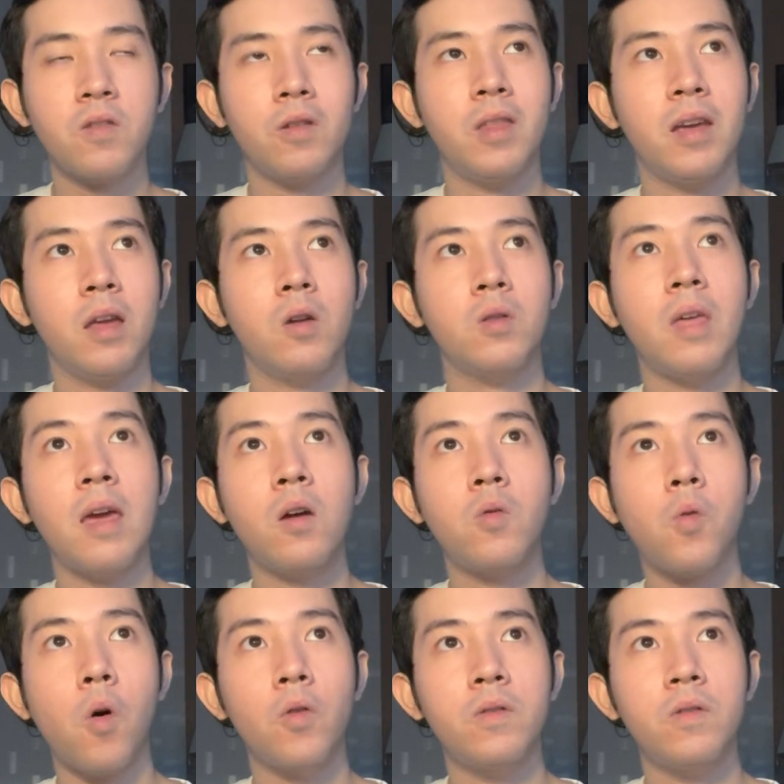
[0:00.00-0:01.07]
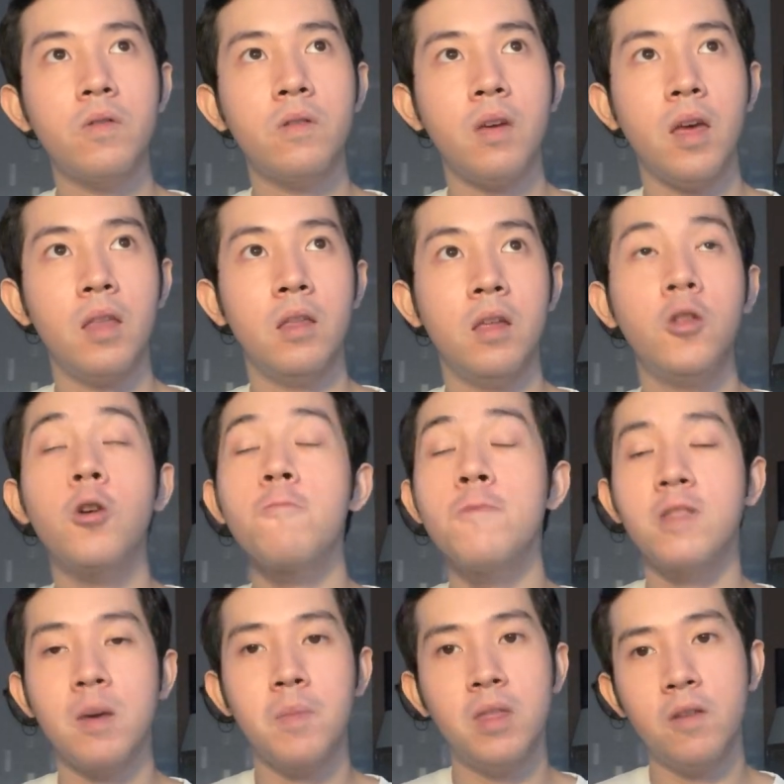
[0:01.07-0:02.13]
or they can take quotes and
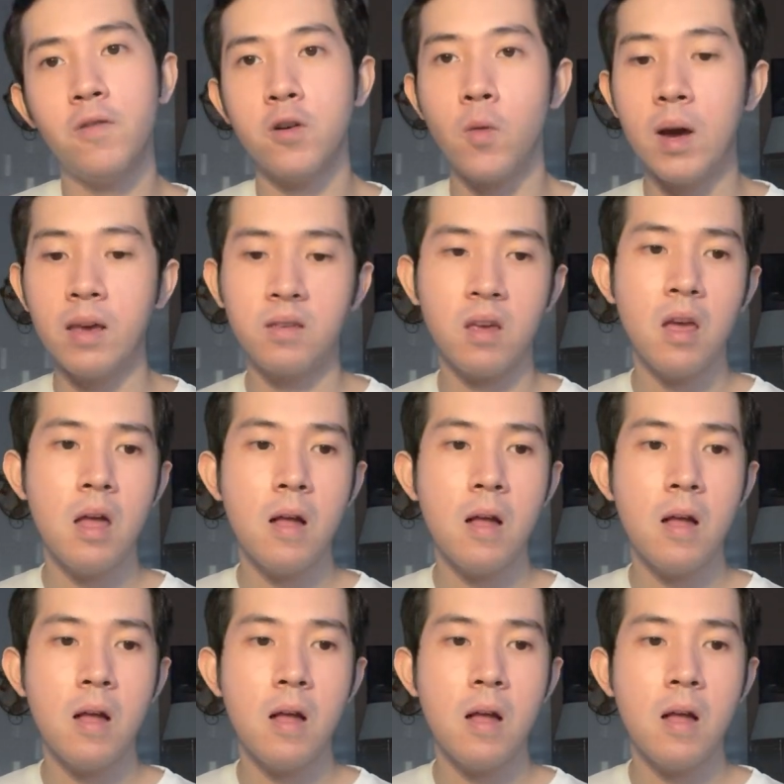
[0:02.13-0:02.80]
interpret them in different ways.